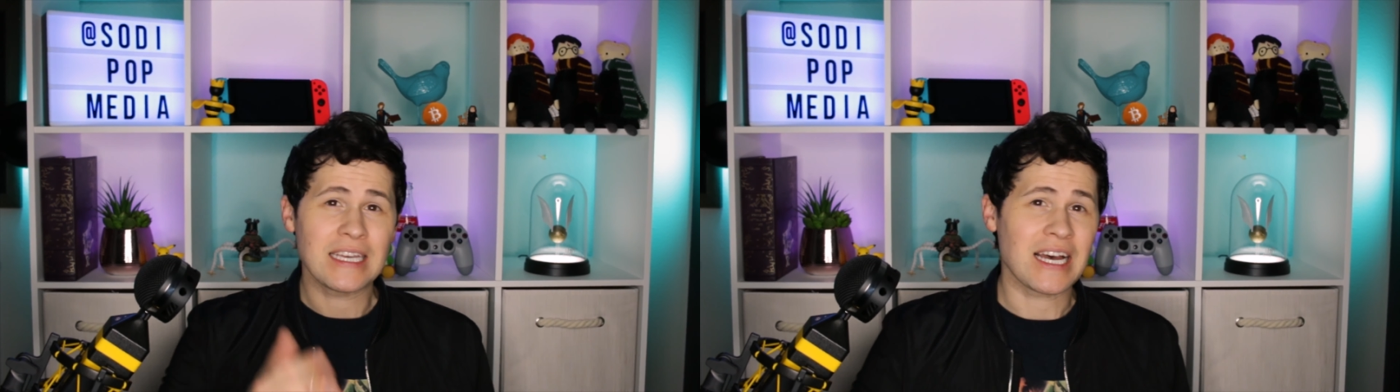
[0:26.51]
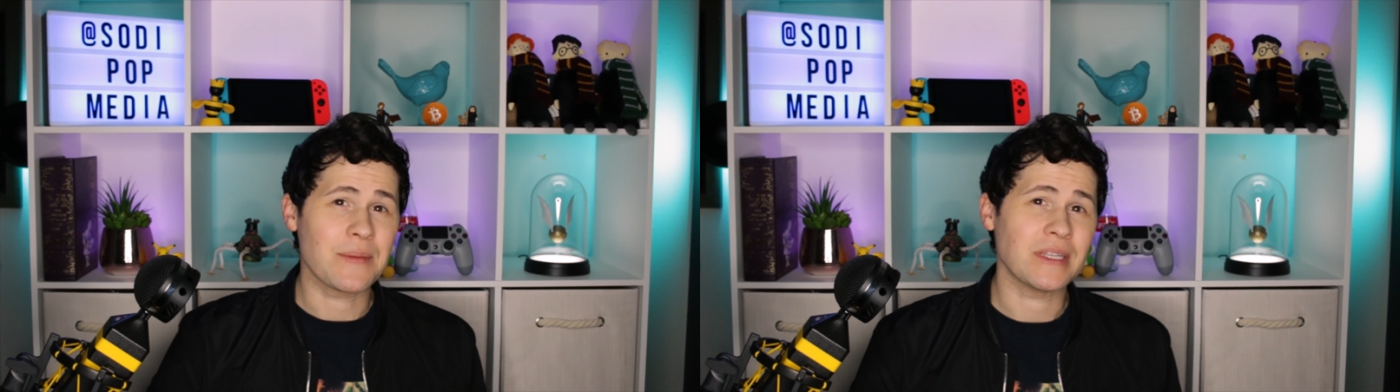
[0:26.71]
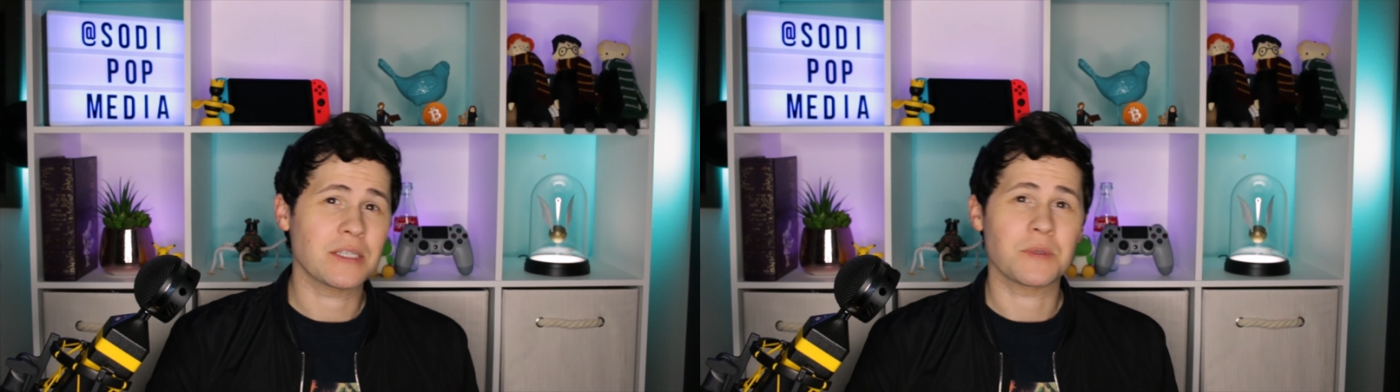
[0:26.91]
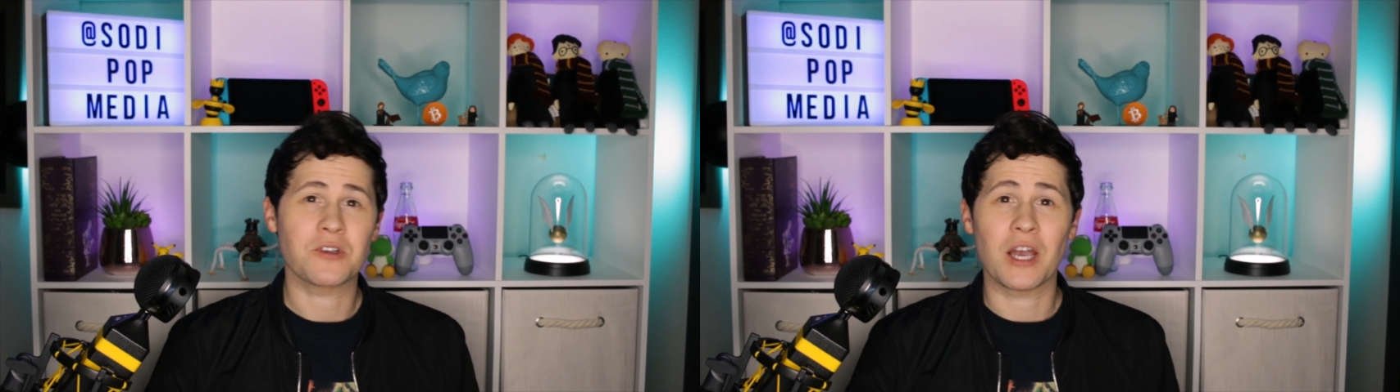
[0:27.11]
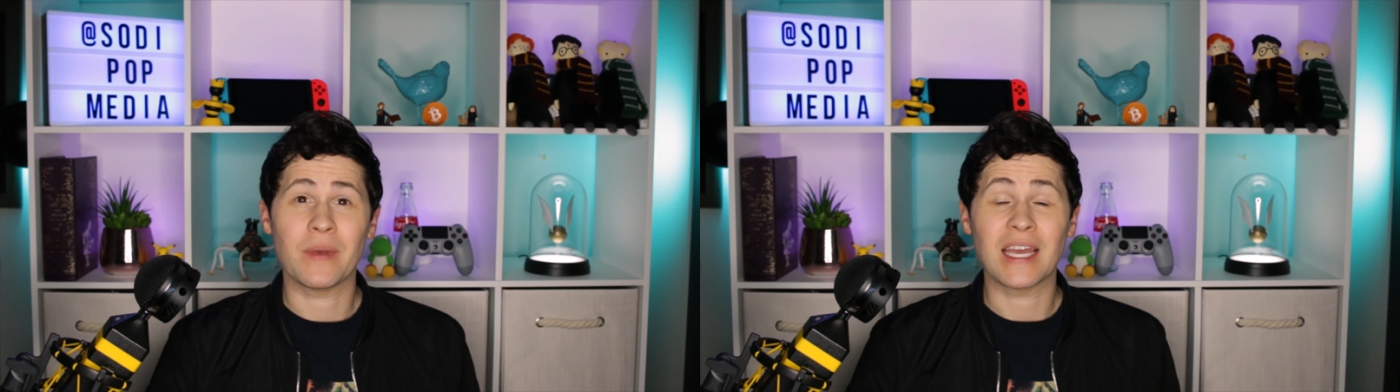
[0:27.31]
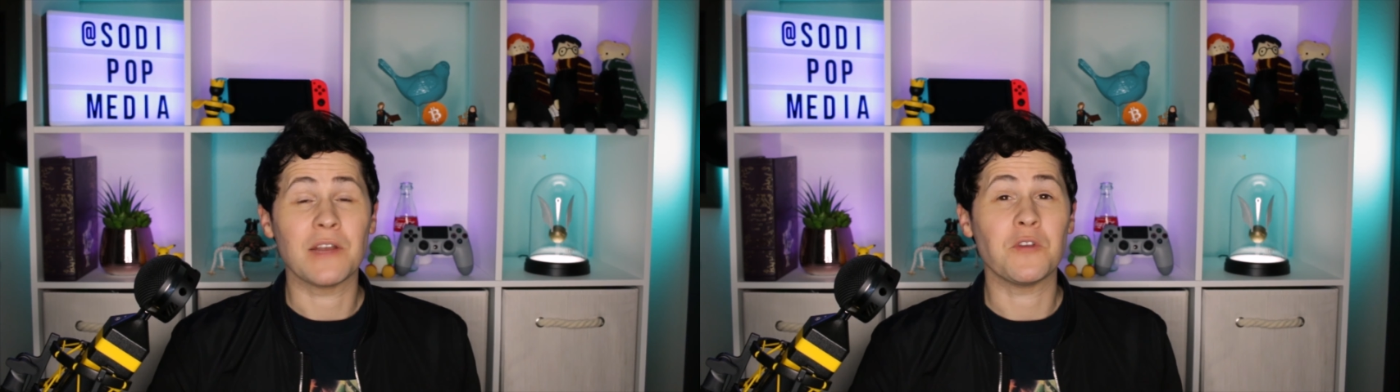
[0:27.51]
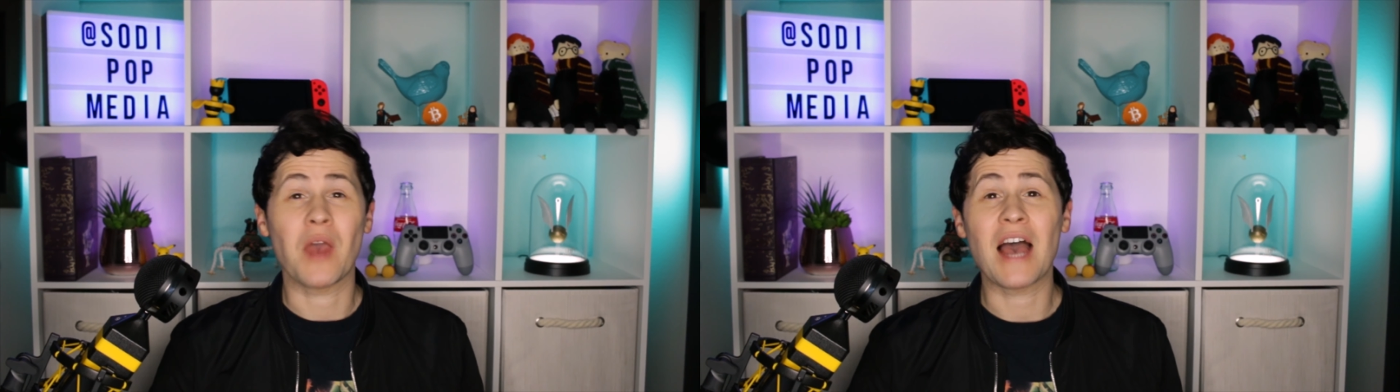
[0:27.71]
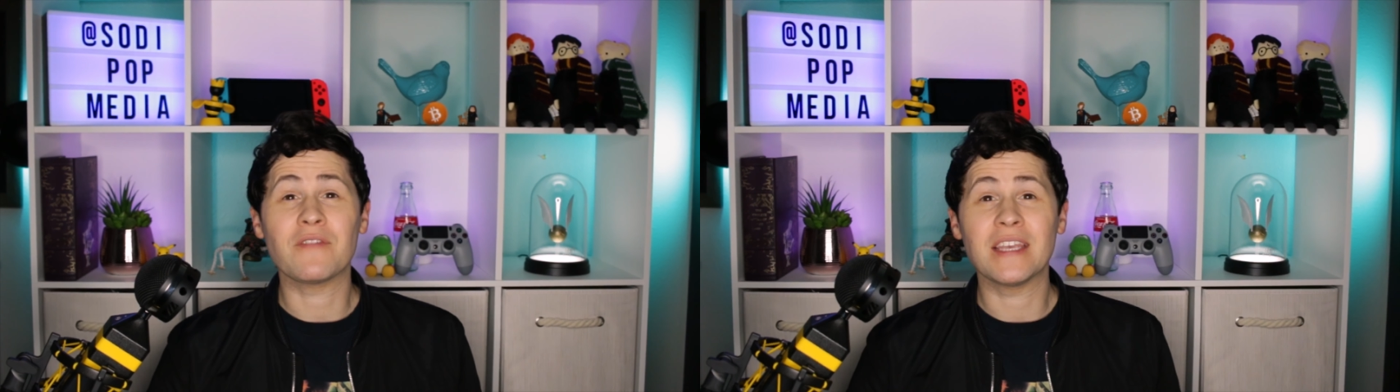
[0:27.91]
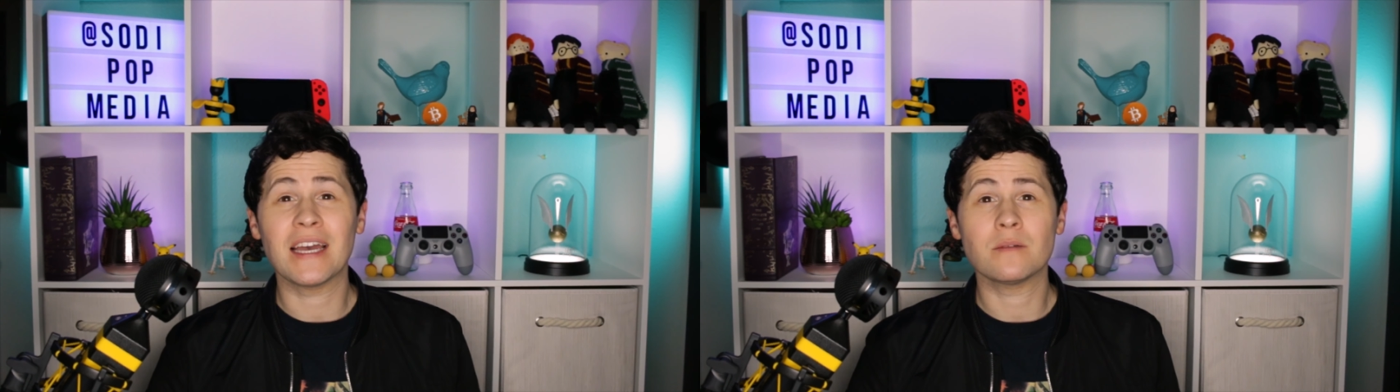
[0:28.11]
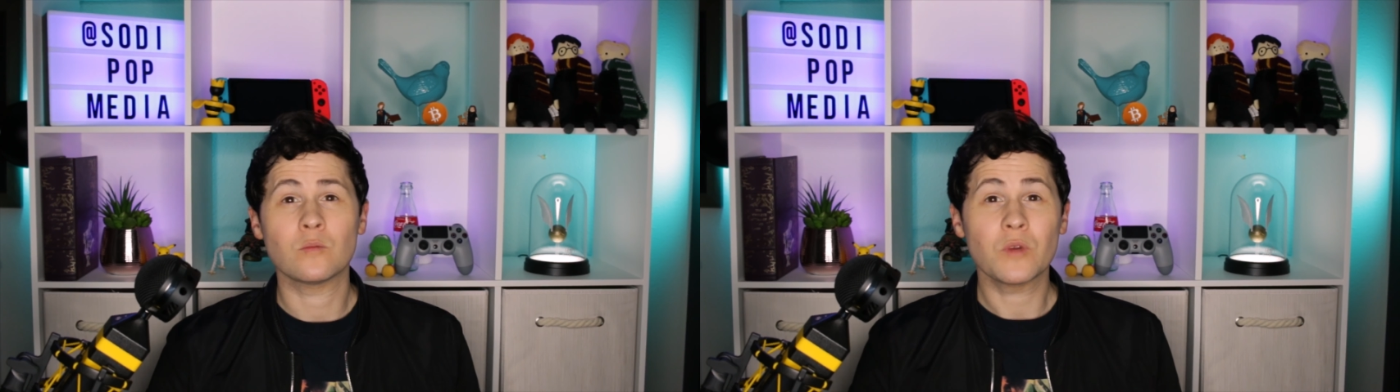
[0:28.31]
comment, subscribing, and if you haven't
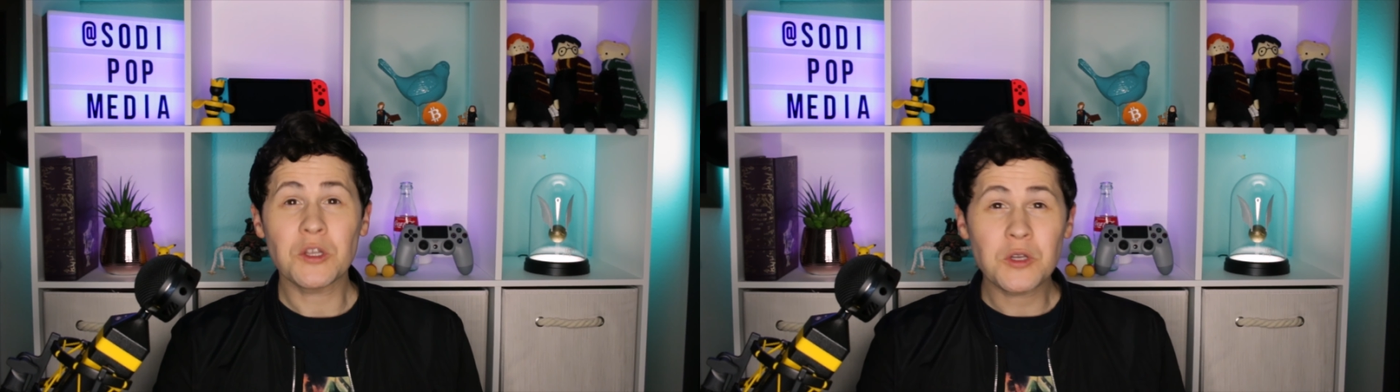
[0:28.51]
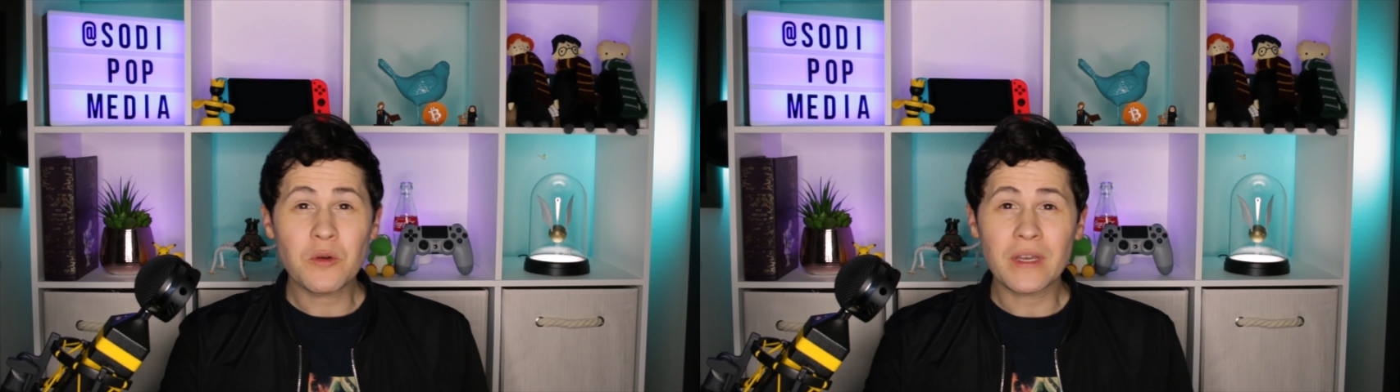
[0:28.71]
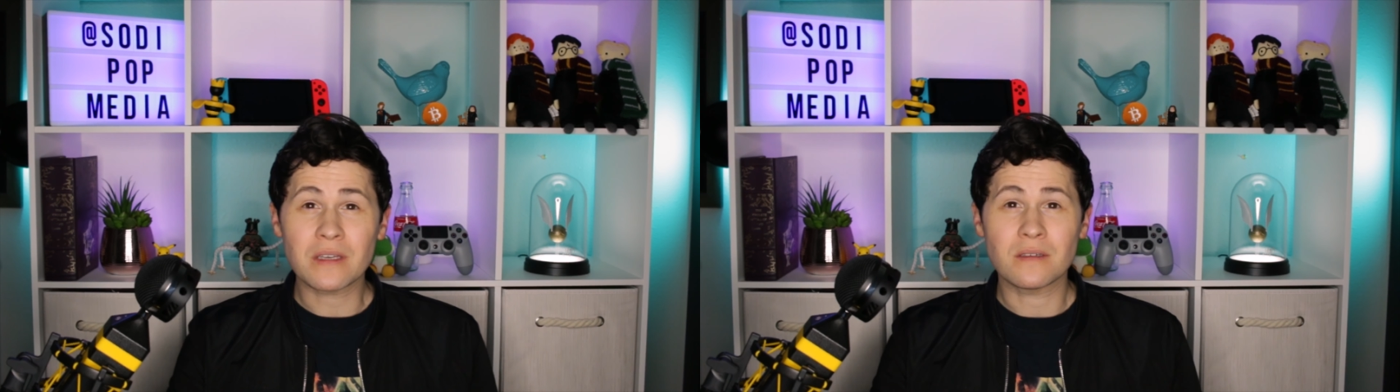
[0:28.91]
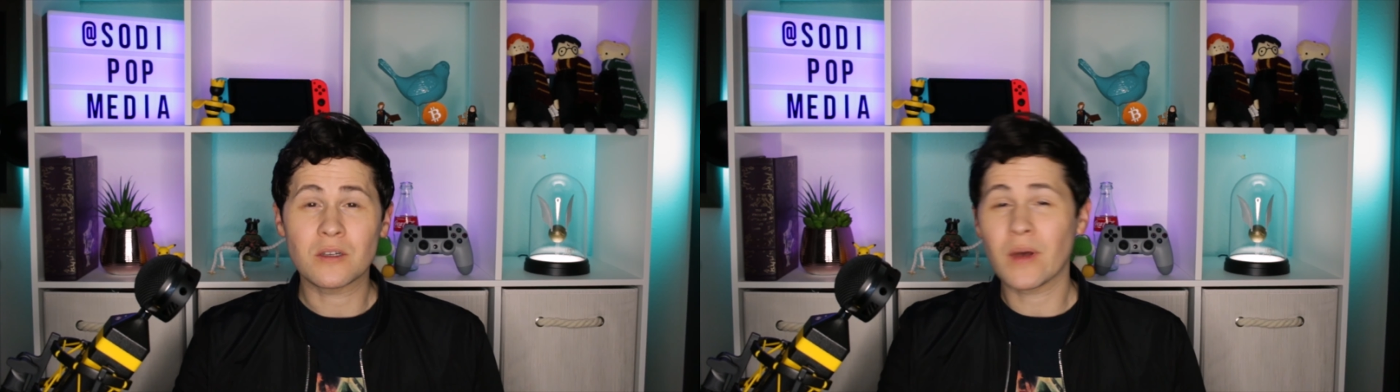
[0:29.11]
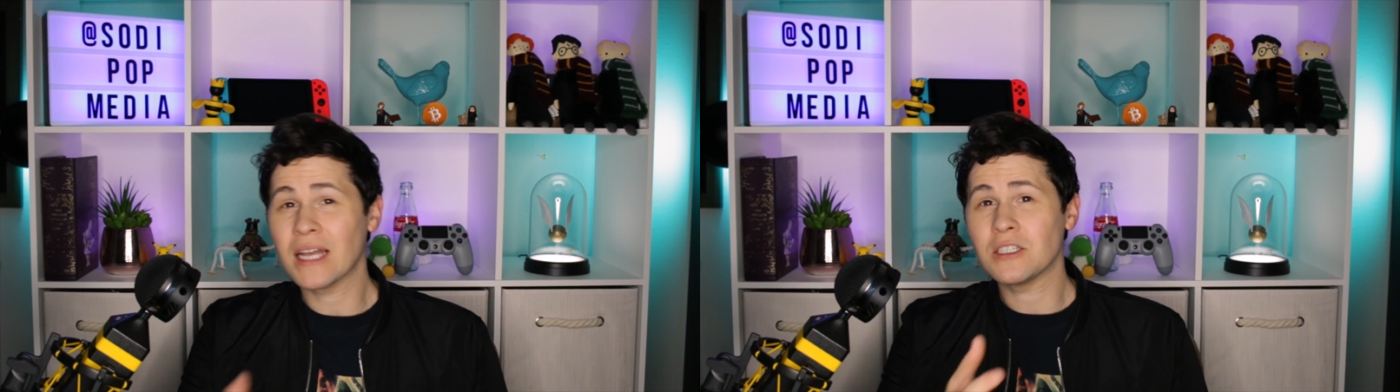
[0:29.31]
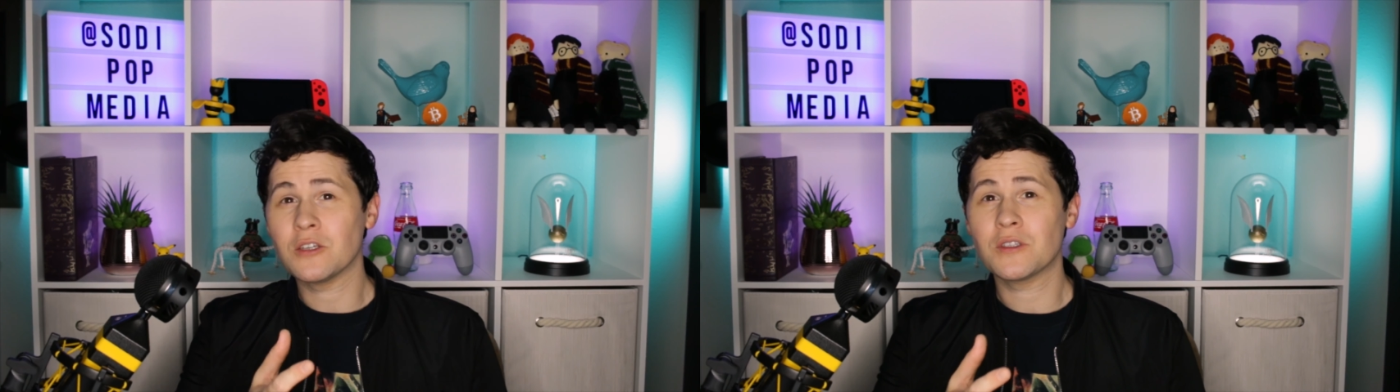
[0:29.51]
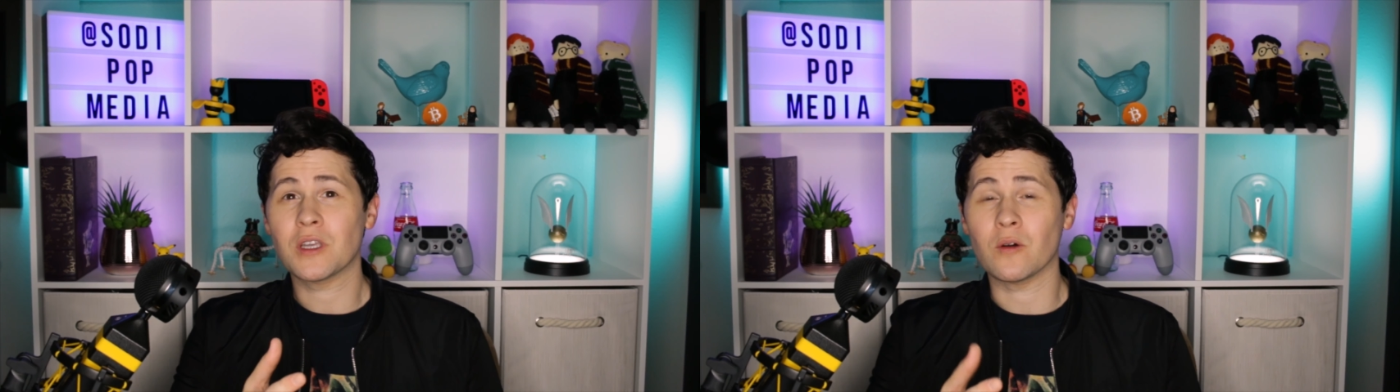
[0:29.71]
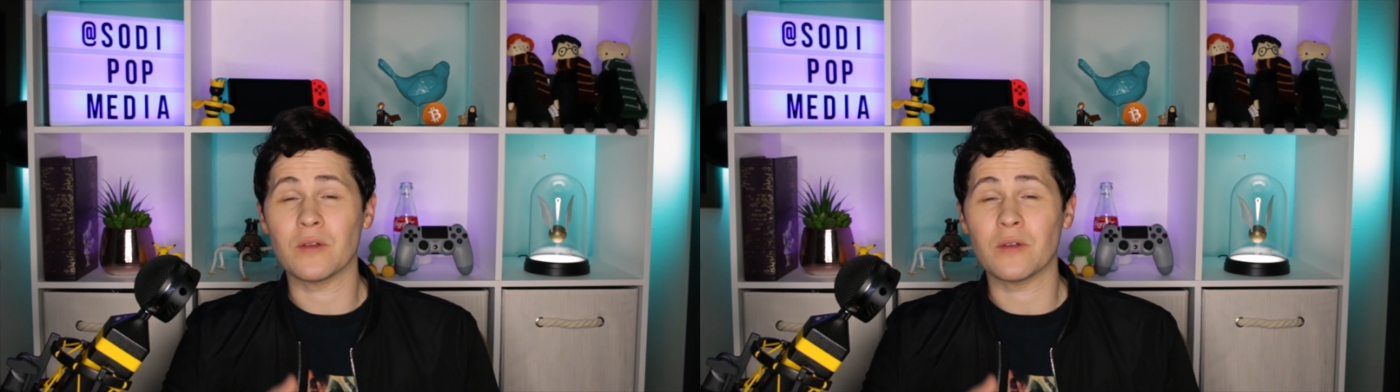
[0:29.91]
yet, what are you doing? Go ahead and do so.